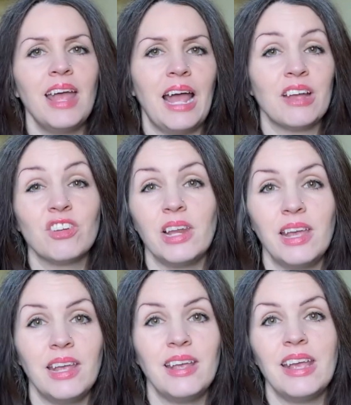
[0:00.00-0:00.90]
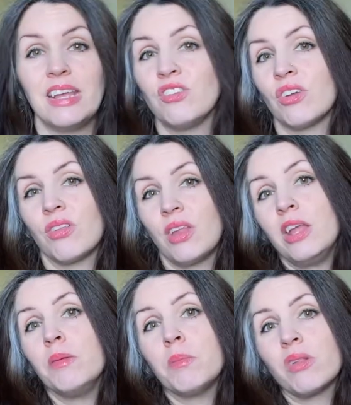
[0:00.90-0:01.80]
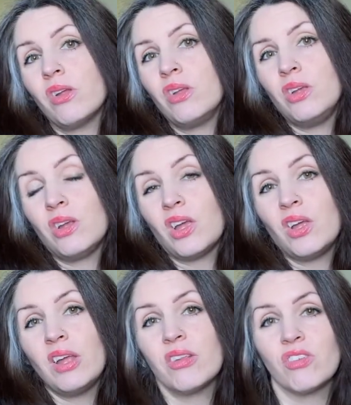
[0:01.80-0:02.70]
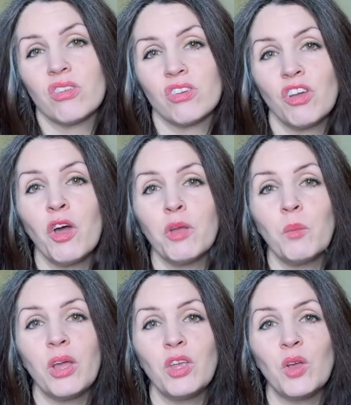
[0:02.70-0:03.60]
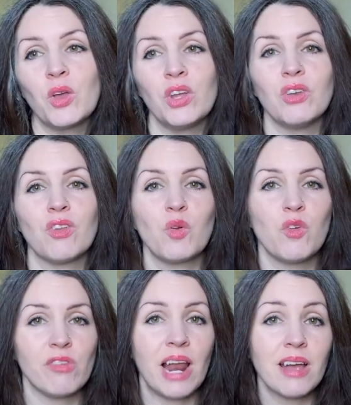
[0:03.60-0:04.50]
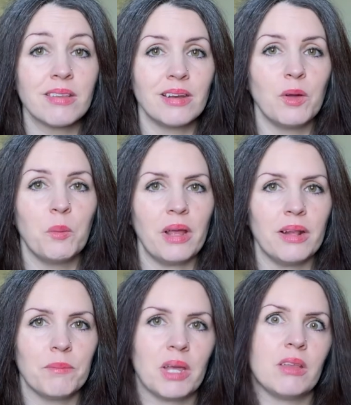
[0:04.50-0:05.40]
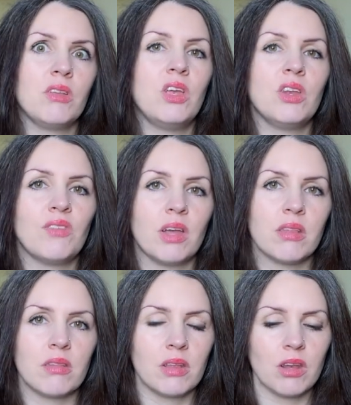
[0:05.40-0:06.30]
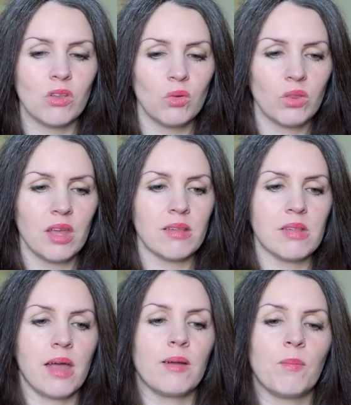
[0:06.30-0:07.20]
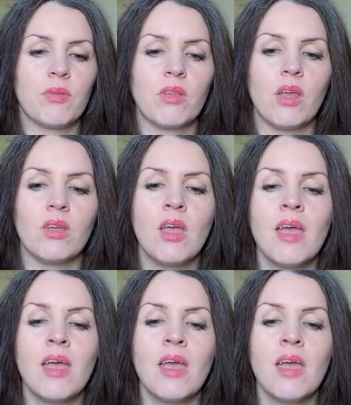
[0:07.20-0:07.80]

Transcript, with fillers: actually it just seems that you know it's just a time where you can sort of relax a little bit because the universe is going to sort things out so